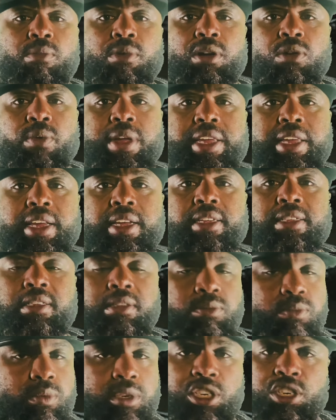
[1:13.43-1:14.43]
on the
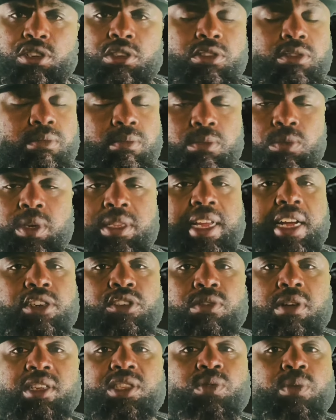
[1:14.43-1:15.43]
weekends with your with that
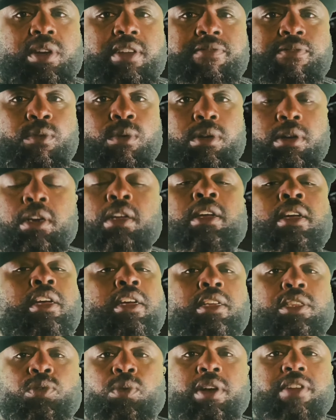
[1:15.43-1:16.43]
truck 24
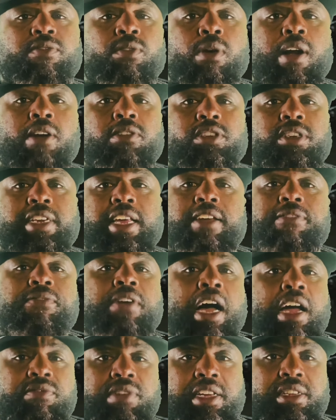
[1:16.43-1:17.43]
24 hours a day,
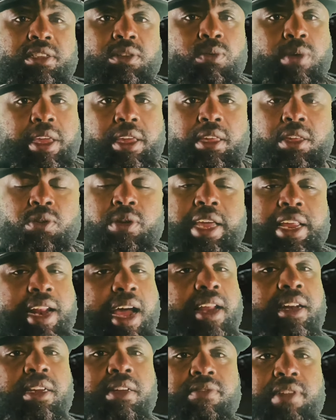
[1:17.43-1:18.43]
five days a week. You
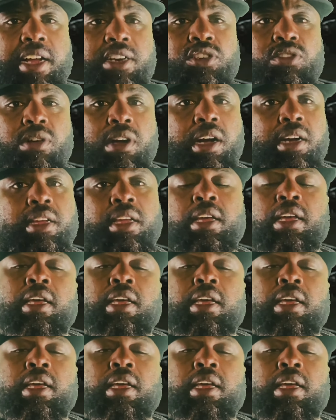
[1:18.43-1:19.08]
cannot leave that truck.